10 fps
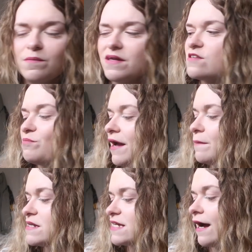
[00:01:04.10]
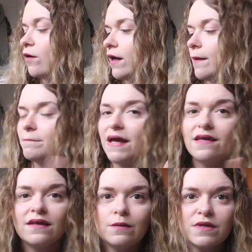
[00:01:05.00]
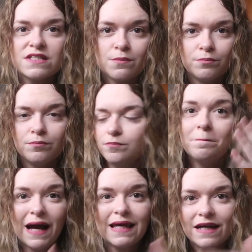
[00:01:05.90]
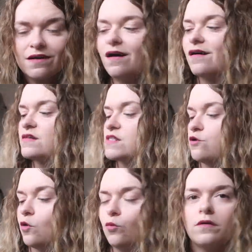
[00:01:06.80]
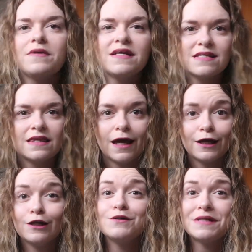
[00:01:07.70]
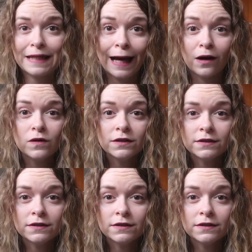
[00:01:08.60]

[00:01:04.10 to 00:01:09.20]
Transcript: the bits of paper down and making them into backing cards, so you'll probably see that included now.